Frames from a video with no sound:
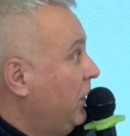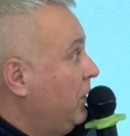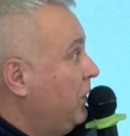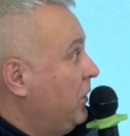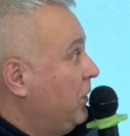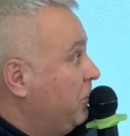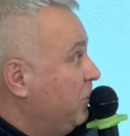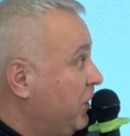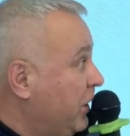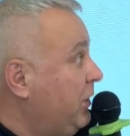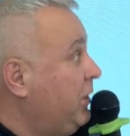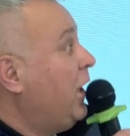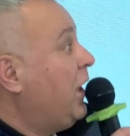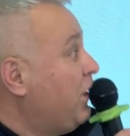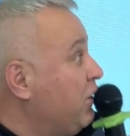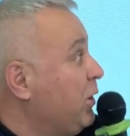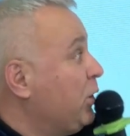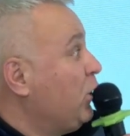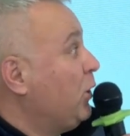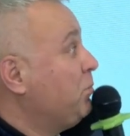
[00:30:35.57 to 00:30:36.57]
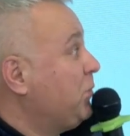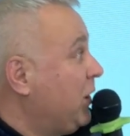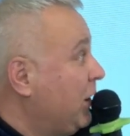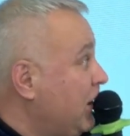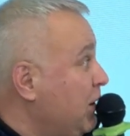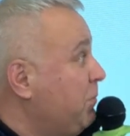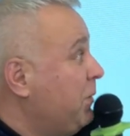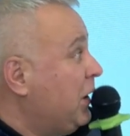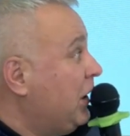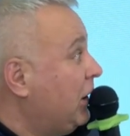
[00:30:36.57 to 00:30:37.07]
how do you need to,
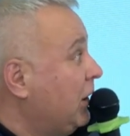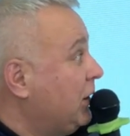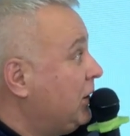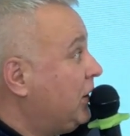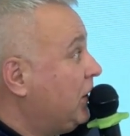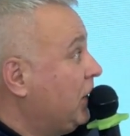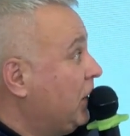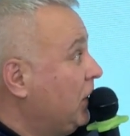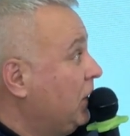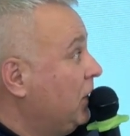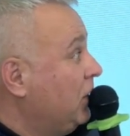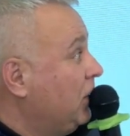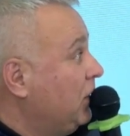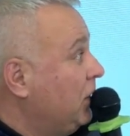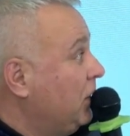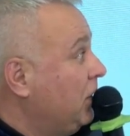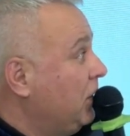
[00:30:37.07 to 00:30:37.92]
what do you need to do?